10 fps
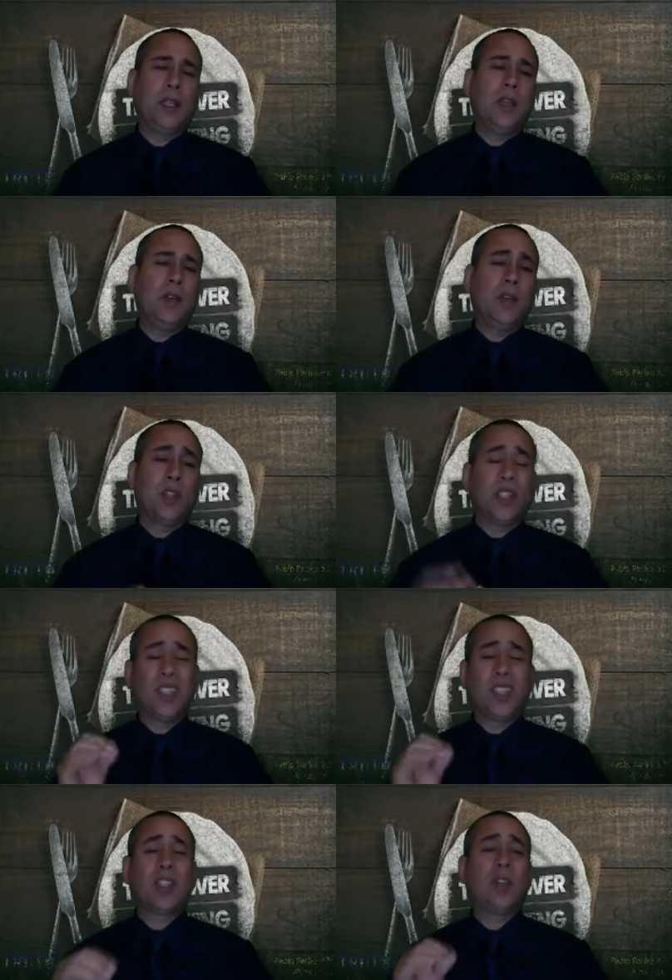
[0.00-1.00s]
verses
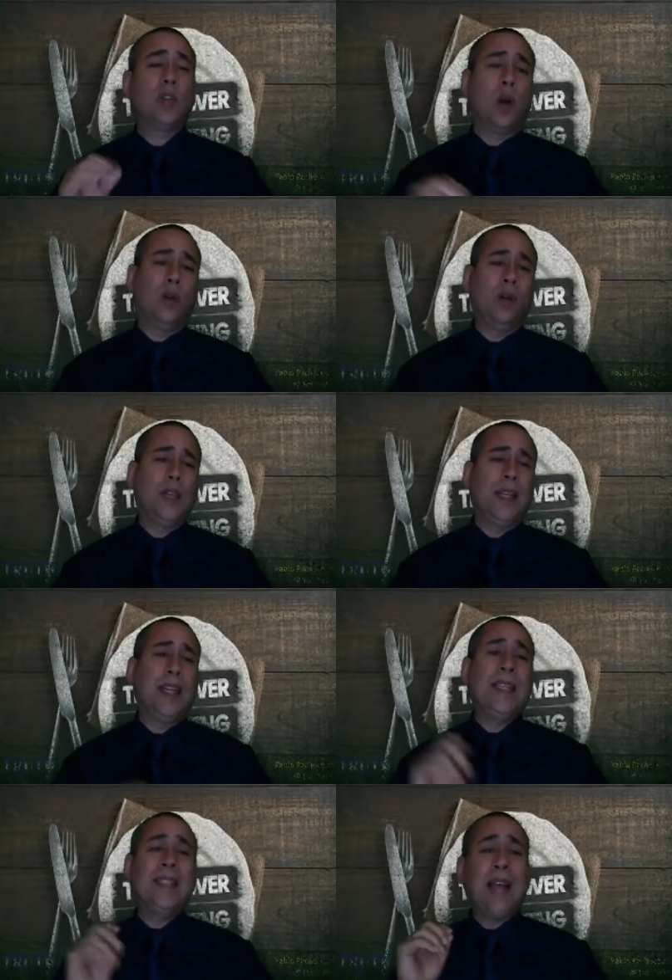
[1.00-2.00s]
6 to 12.
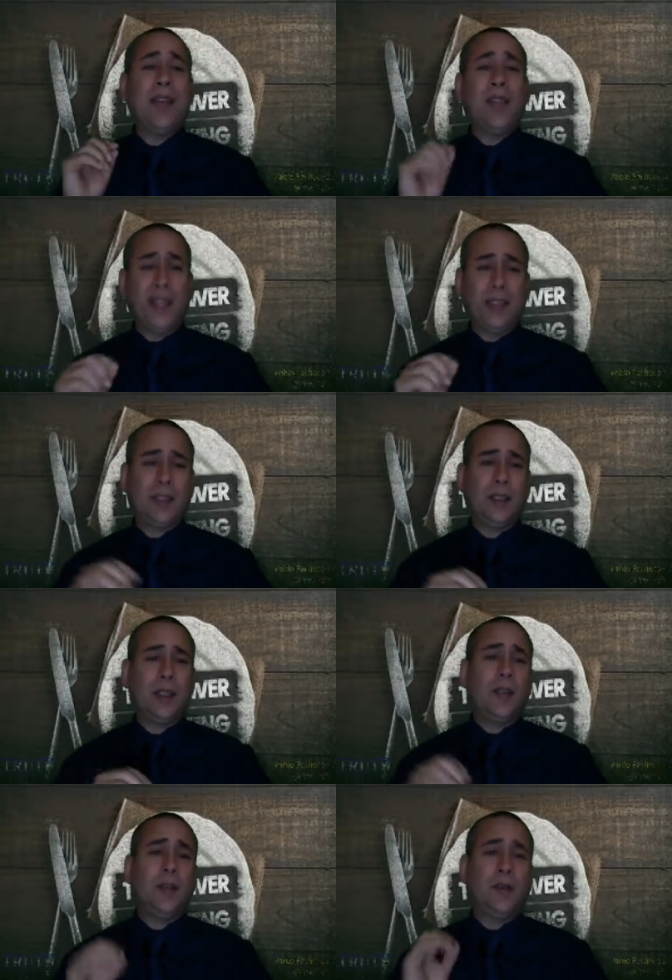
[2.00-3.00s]
Is not this
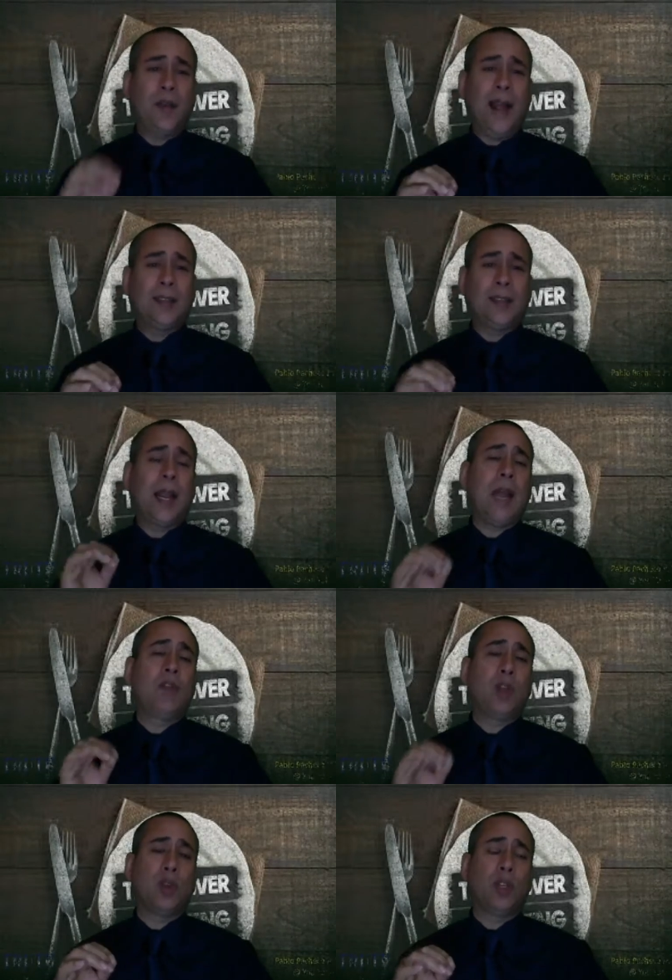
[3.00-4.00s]
the fast that I have
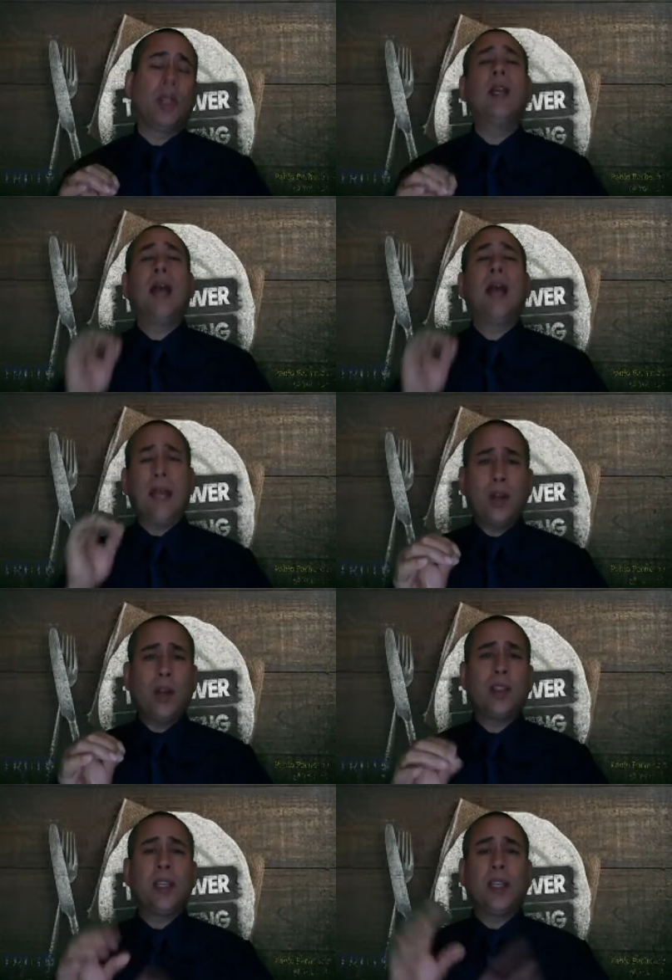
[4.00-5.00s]
chosen? And here
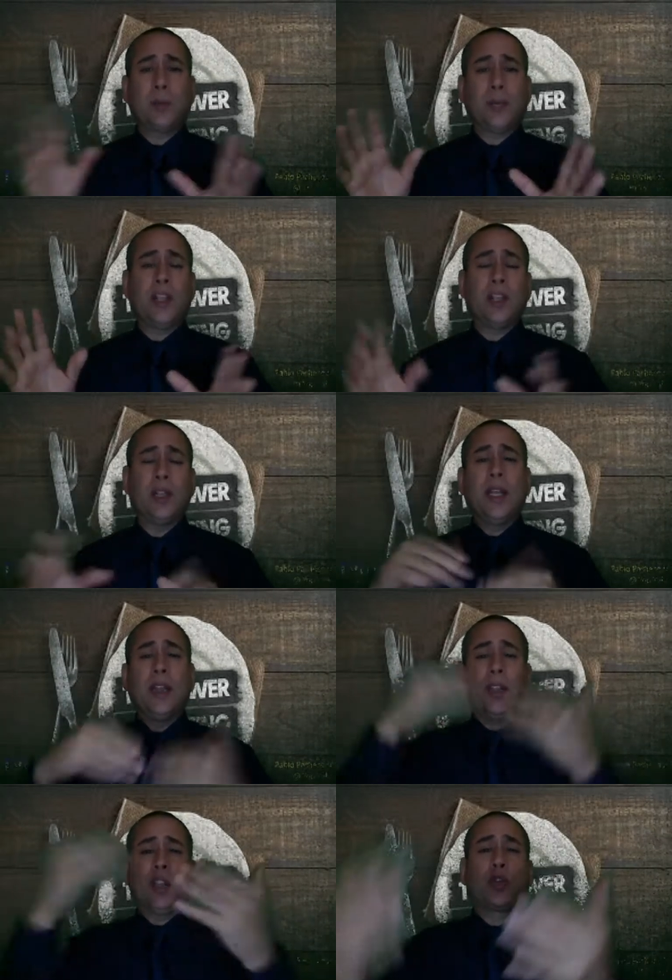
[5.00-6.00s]
is the explanation,
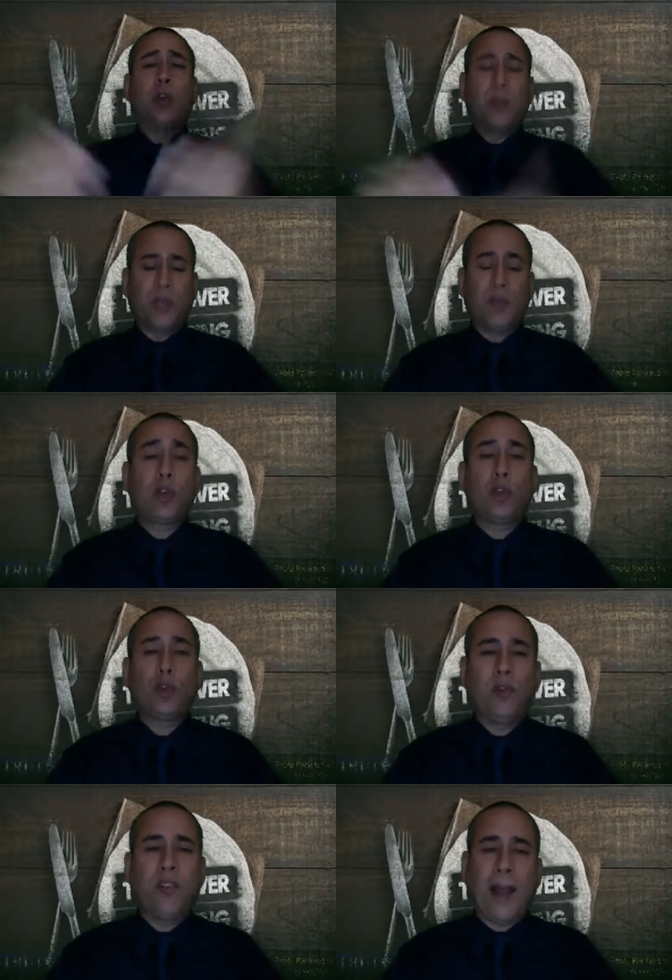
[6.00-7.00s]
the description of the
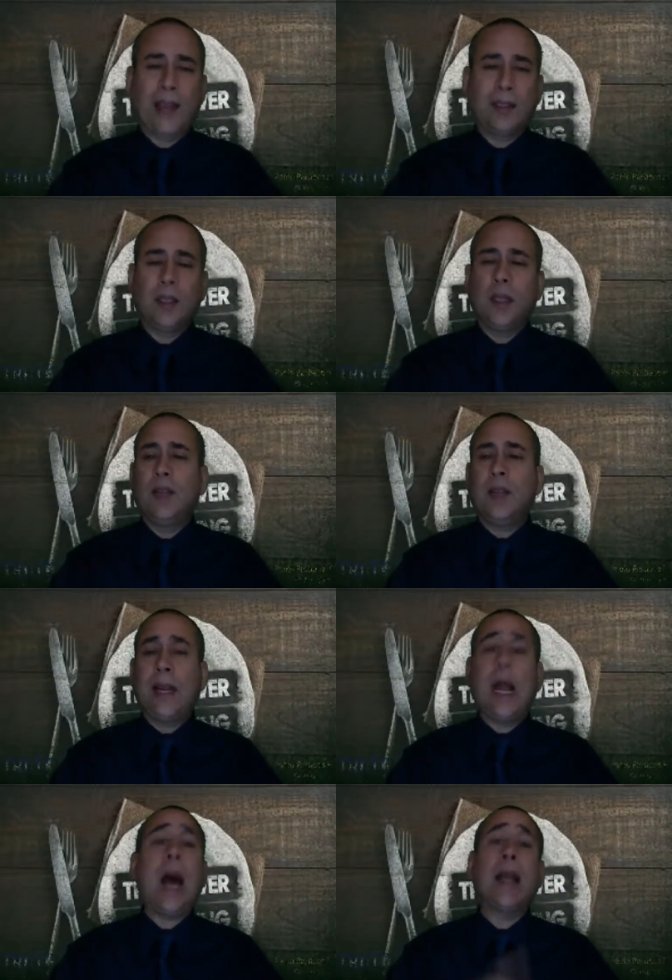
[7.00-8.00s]
true fast that
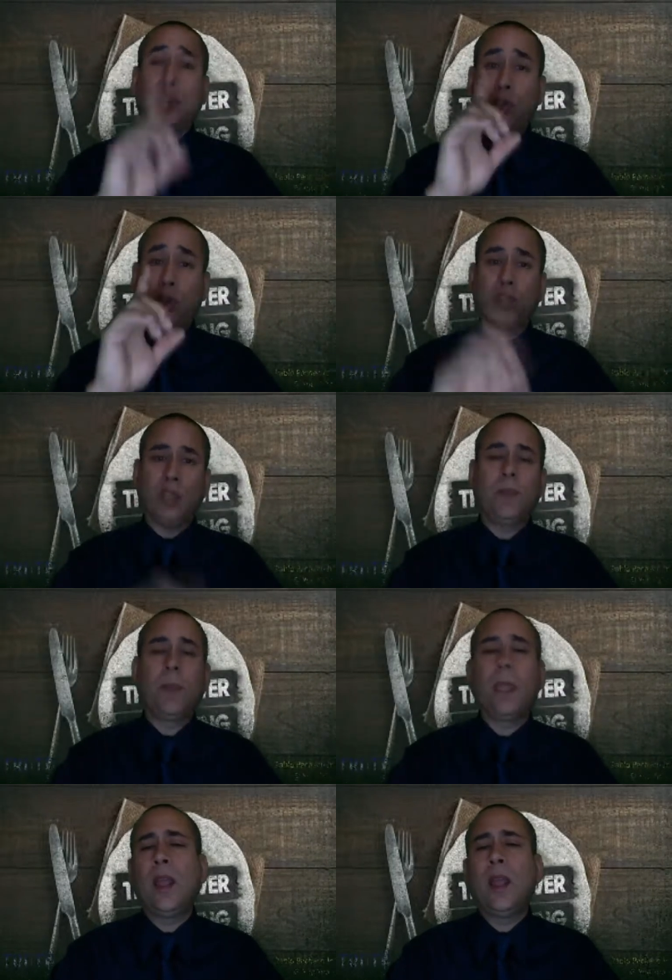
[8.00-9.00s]
God has chosen.
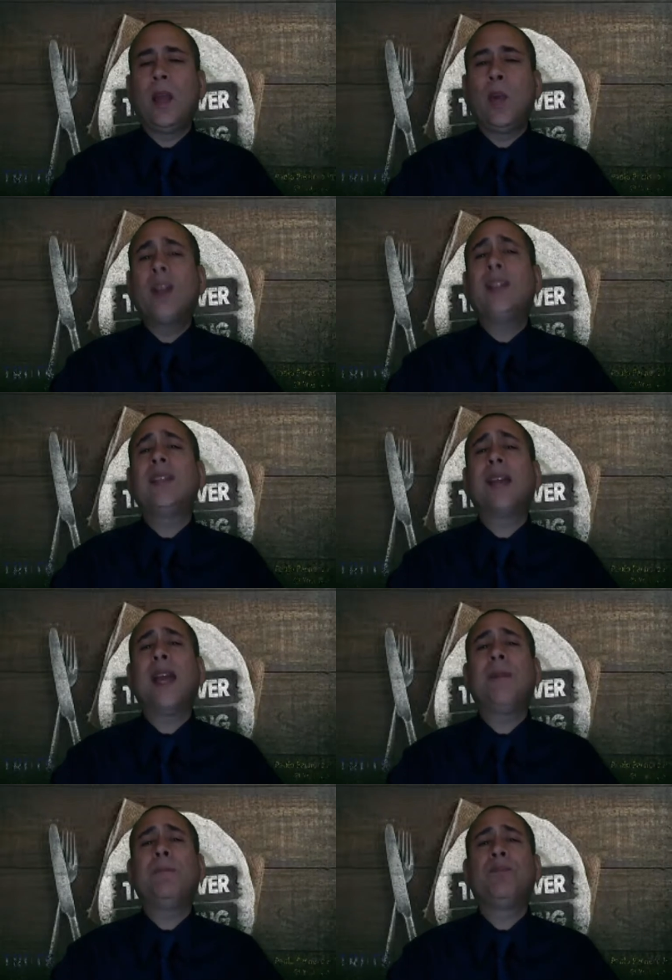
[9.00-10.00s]
What does he
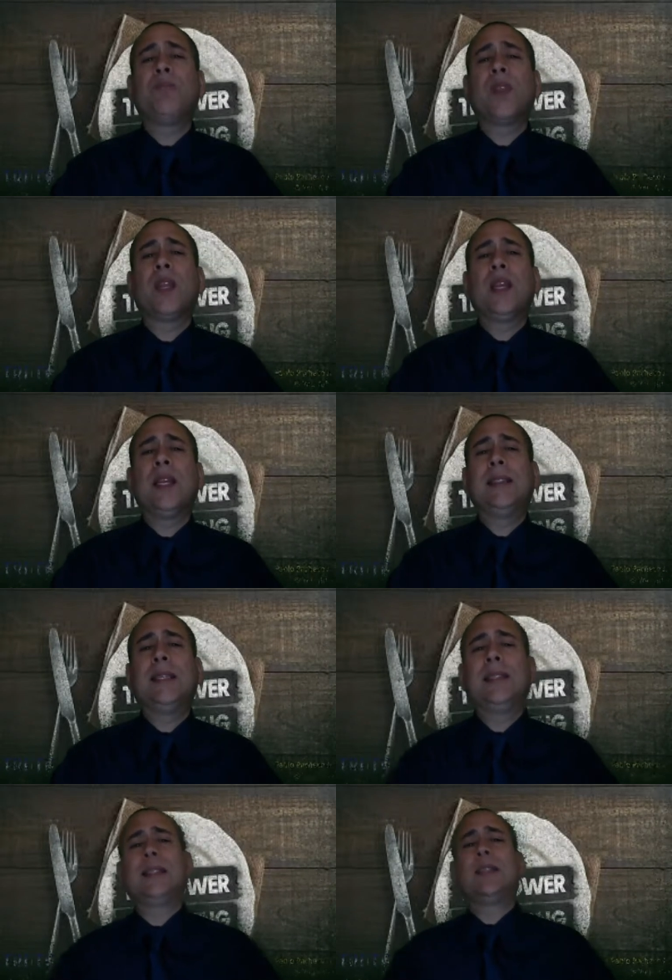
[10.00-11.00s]
say? He
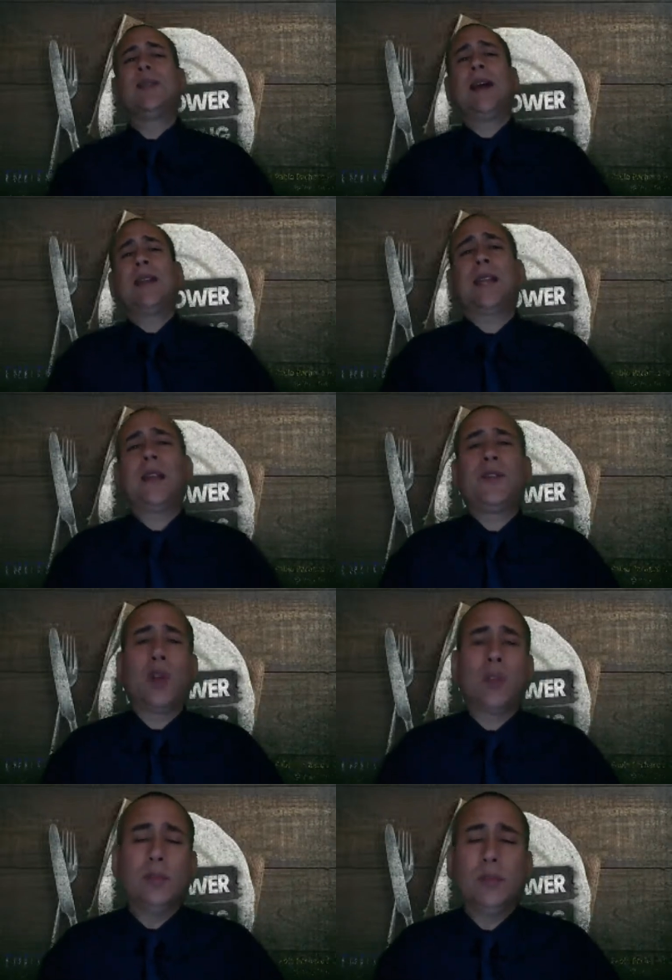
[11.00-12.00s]
says, This is the fast that I have
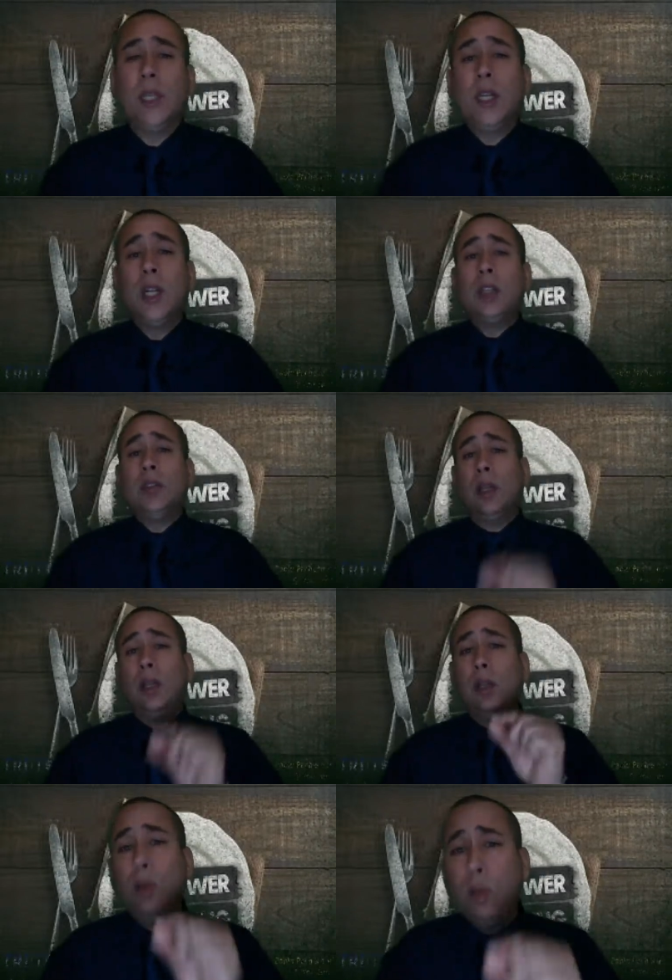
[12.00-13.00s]
chosen to
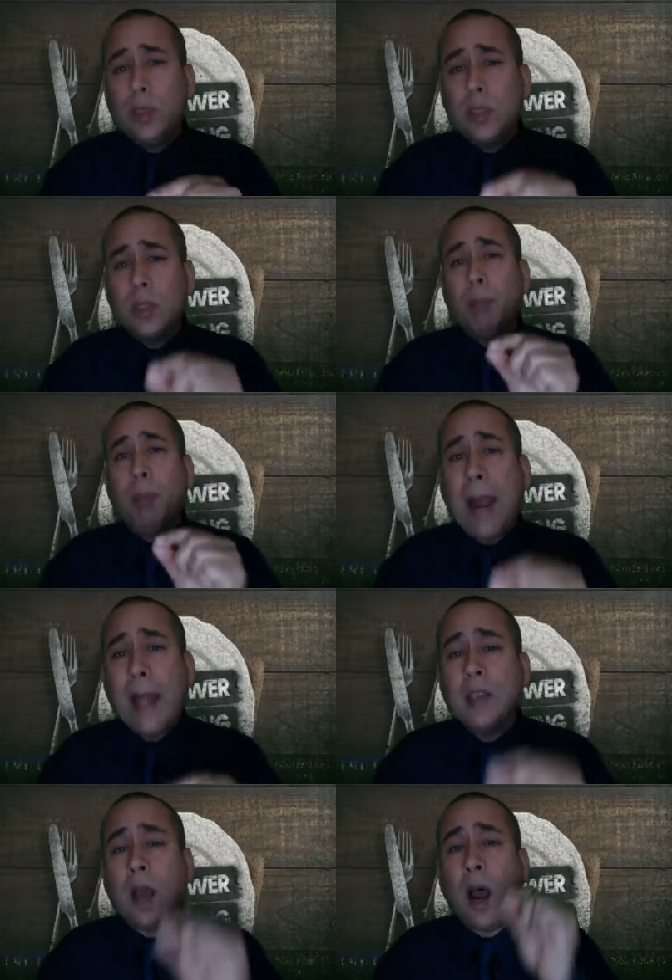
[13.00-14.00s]
loose the
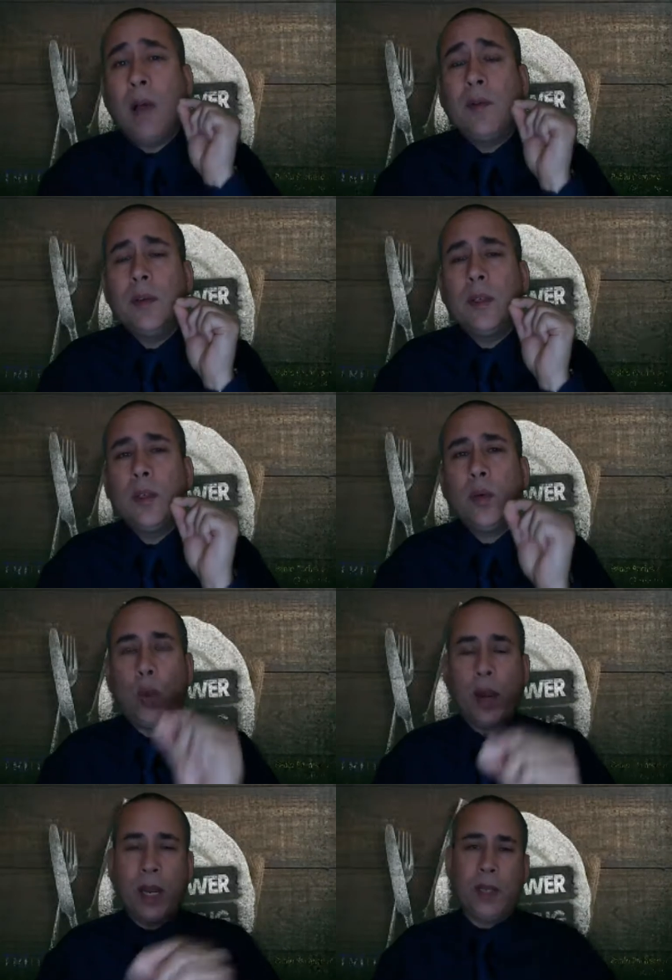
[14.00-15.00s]
bands of
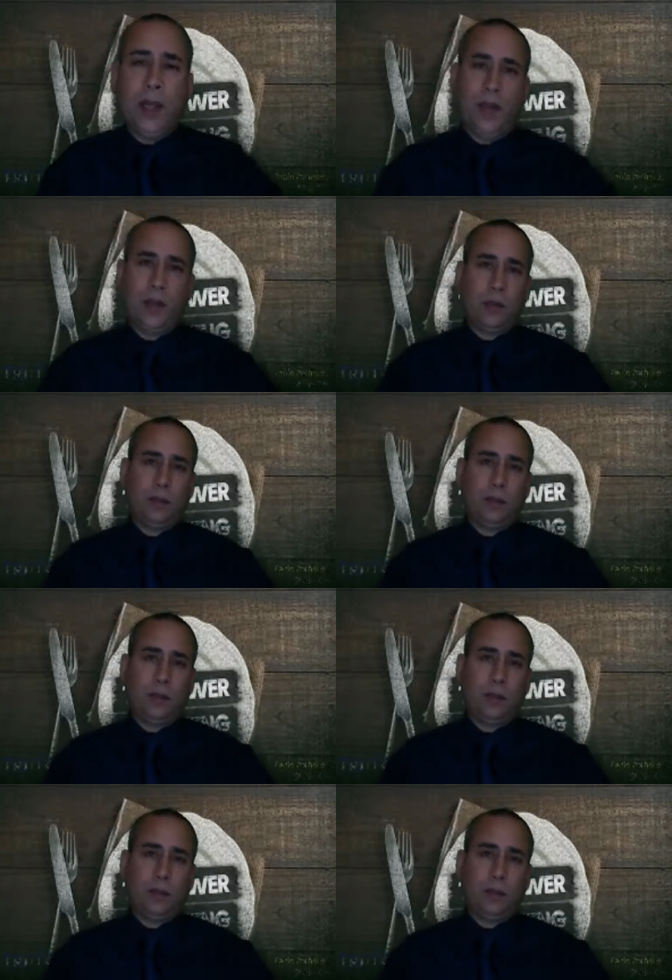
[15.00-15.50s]
wickedness.